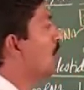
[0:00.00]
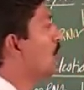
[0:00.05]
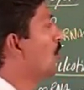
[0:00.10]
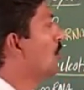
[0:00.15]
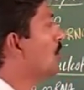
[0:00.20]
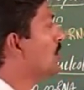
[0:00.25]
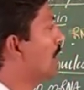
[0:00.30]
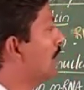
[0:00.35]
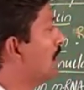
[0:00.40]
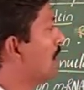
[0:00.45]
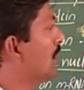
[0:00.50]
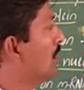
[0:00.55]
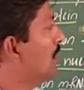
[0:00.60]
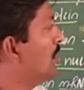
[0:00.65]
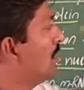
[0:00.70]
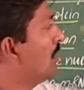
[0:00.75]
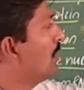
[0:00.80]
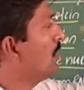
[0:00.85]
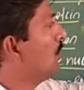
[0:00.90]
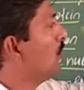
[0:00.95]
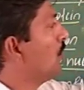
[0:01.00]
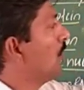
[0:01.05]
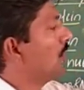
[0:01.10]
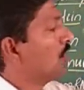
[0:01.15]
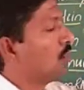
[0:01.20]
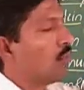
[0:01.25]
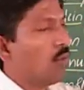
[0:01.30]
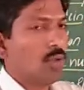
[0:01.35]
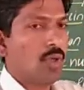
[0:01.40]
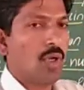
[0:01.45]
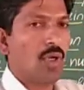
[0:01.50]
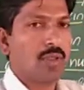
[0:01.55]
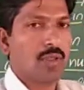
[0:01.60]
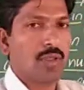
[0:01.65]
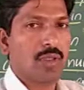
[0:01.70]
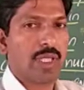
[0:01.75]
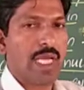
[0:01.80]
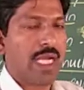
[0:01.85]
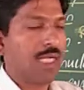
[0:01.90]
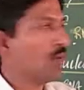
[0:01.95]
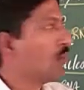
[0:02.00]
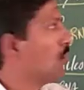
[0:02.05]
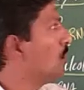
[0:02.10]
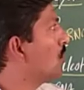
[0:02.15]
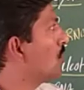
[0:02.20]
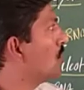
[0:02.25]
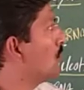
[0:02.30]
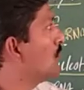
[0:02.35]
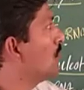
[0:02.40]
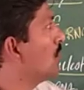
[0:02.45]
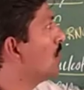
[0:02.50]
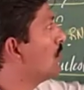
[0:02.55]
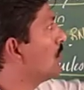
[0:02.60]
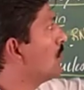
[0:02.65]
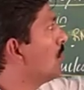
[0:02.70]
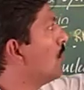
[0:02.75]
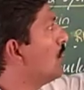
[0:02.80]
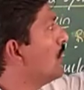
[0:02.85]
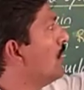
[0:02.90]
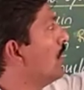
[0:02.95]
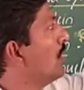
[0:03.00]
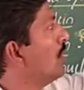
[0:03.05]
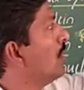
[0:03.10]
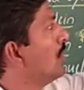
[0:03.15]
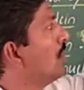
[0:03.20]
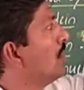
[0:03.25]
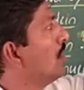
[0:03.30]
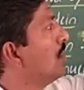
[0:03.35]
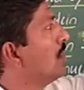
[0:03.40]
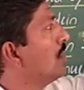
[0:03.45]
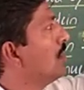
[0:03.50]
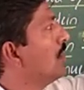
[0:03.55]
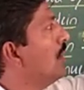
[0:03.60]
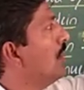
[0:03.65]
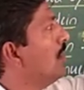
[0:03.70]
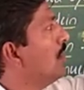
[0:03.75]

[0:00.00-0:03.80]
more than one codon can code the